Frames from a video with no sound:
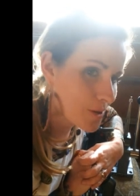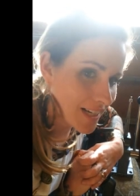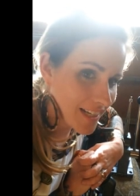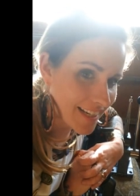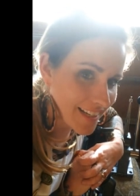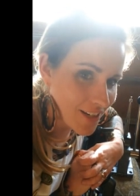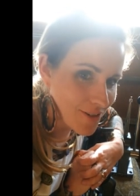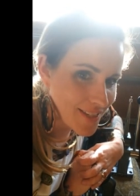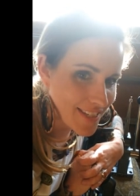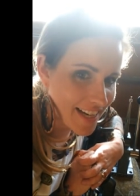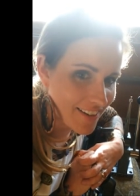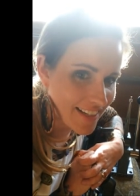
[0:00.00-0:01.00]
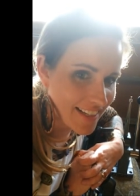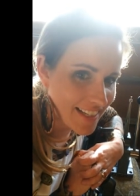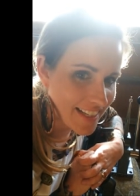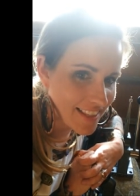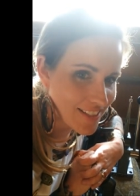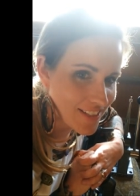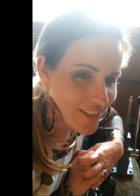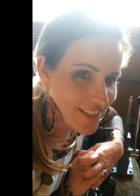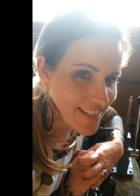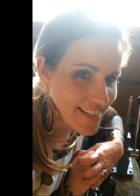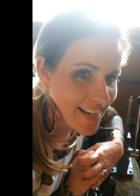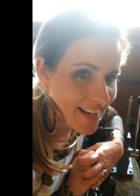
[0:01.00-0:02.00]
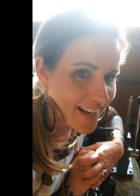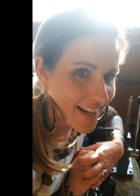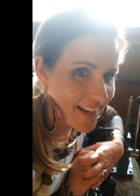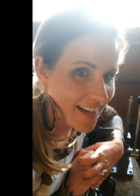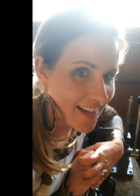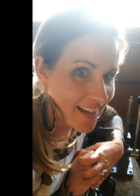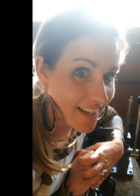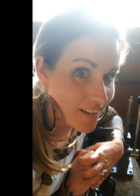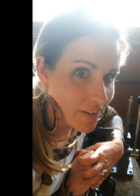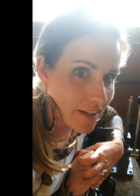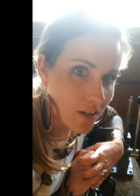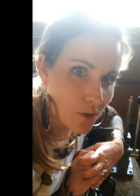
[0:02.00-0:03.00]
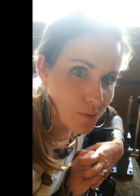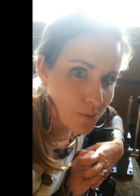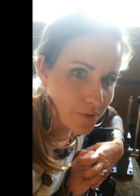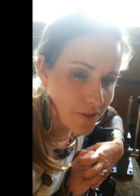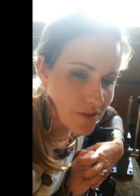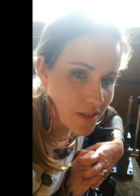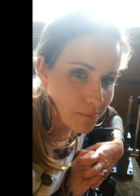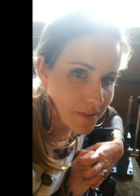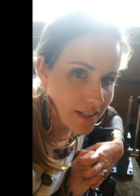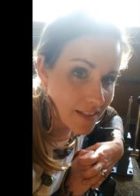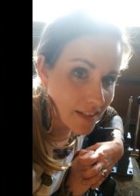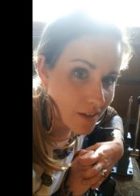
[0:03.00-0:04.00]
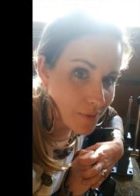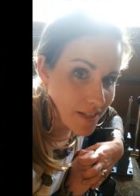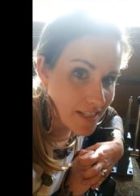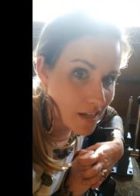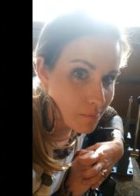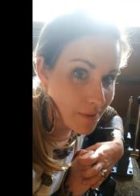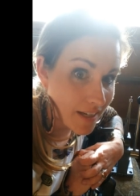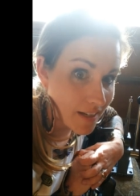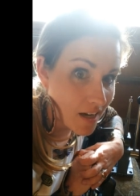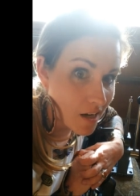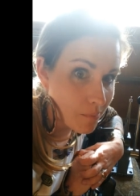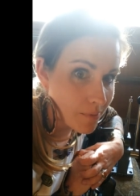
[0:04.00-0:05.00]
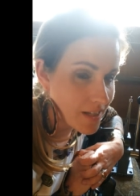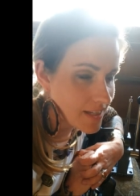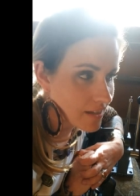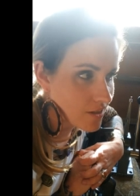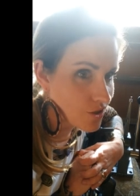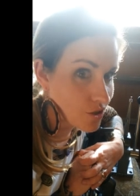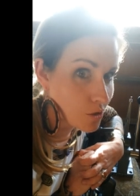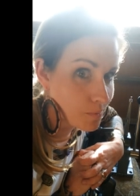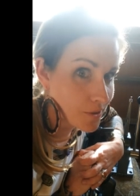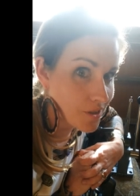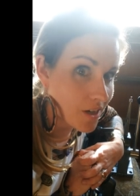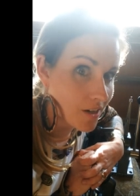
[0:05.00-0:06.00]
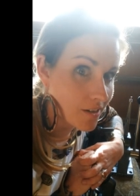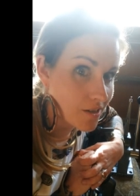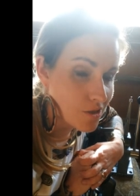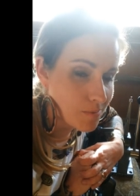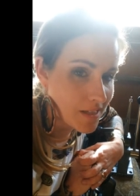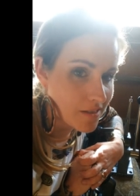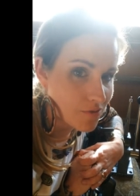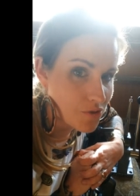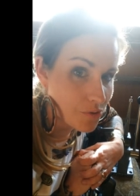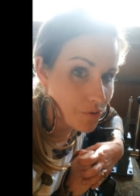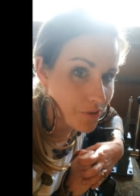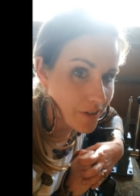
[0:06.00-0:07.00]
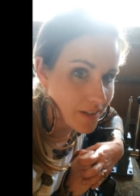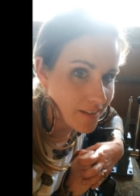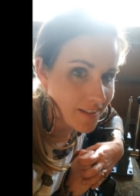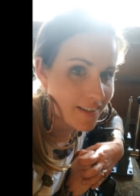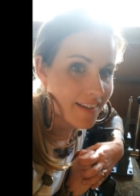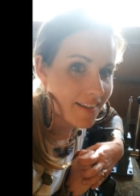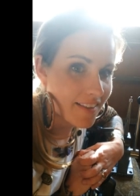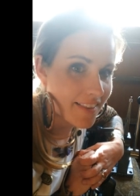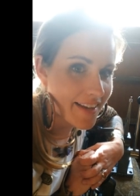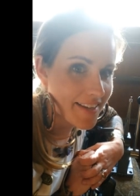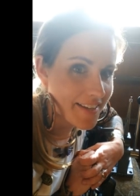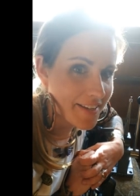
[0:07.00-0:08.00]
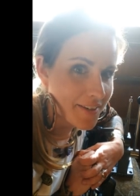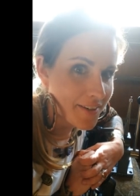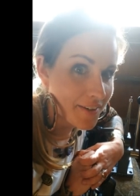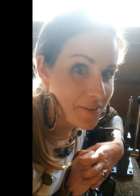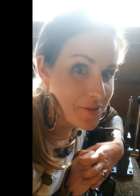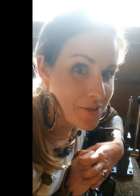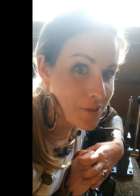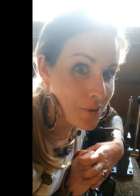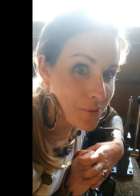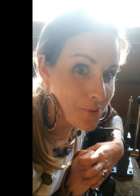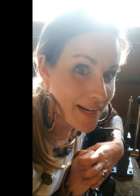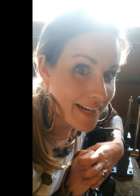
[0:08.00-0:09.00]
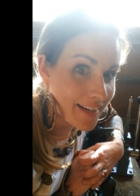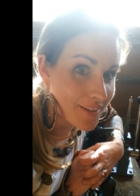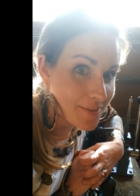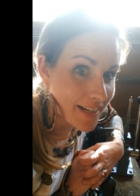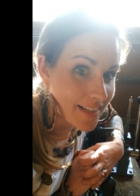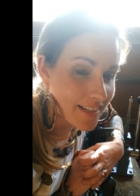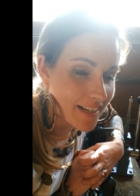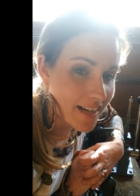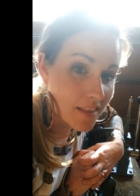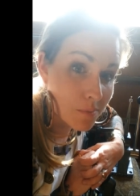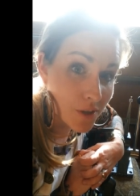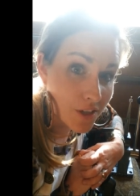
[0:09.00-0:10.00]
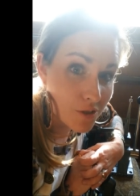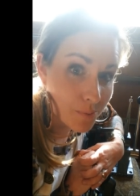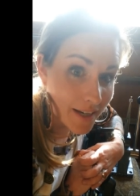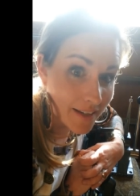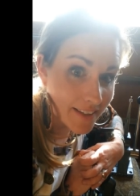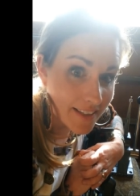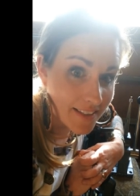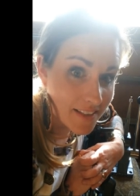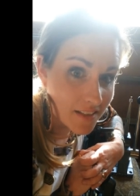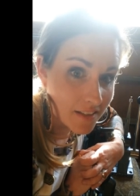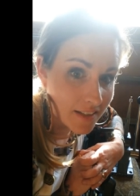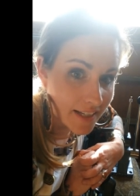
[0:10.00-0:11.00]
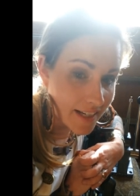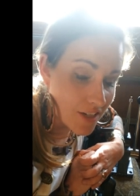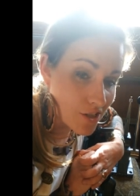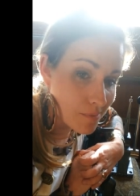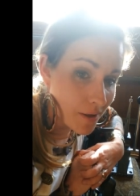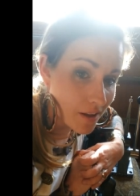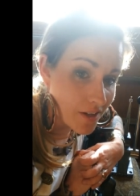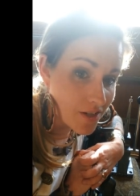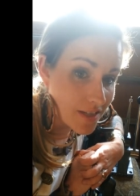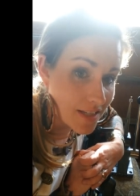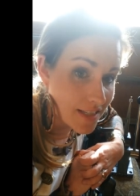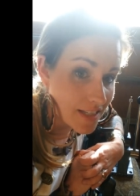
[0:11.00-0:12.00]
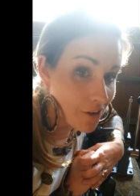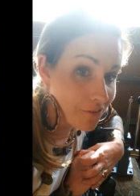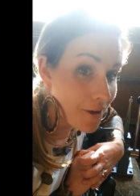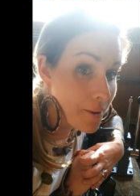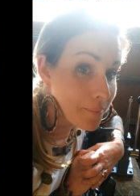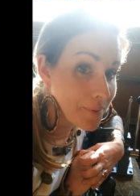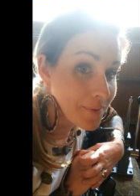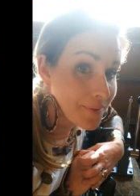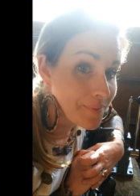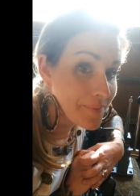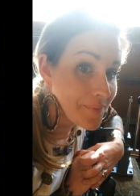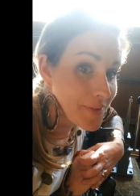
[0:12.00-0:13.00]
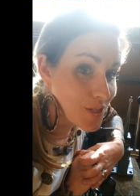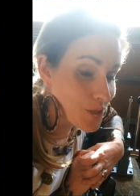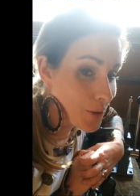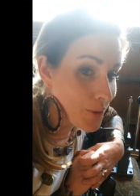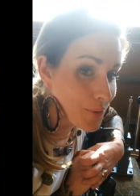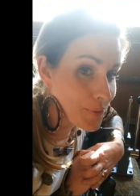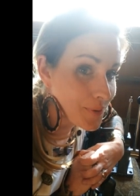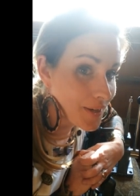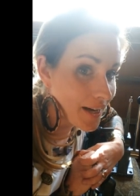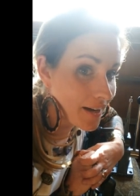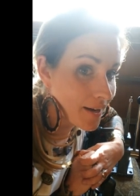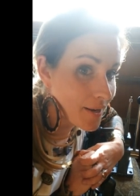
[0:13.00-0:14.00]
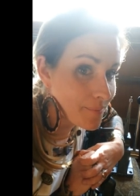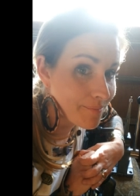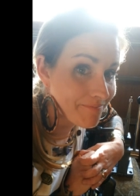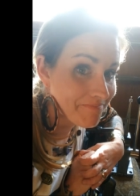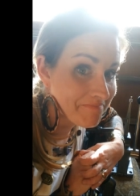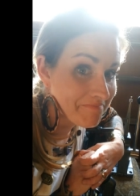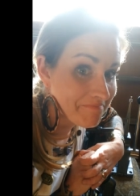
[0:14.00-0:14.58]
walking in a ghost town and kick the dirt and are like, ooh, there's something in there. What is that? Pick it up. And it's like a super tarnished piece of jewelry. Like, so rad, right? And the more you wear it, it actually polishes itself up. So, um,